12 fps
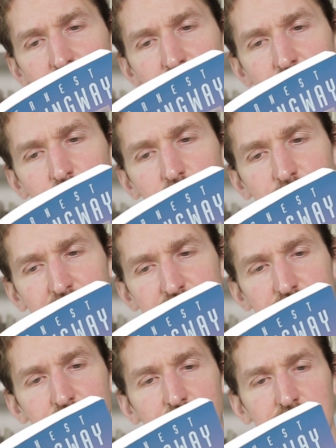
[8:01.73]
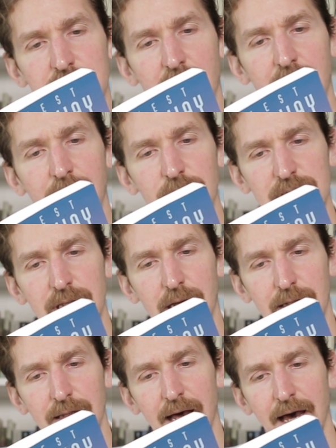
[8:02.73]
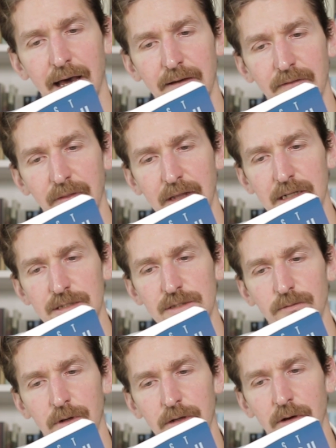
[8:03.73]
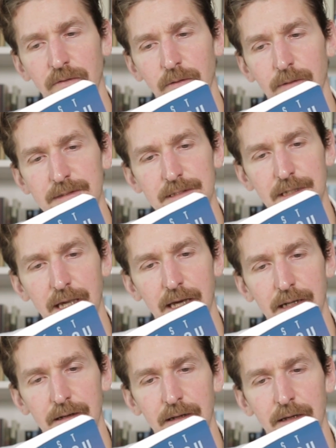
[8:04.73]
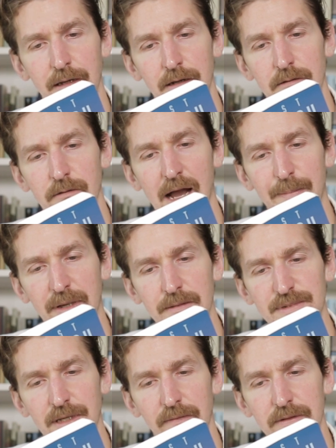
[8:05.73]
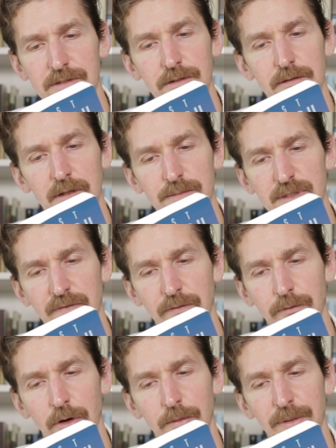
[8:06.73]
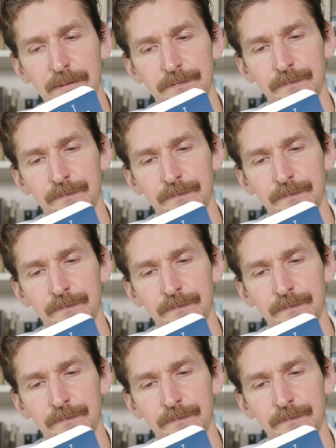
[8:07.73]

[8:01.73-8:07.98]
and the old man saw his eye was not alive, and then he swung over once again, wrapping himself in 2 loops of the rope.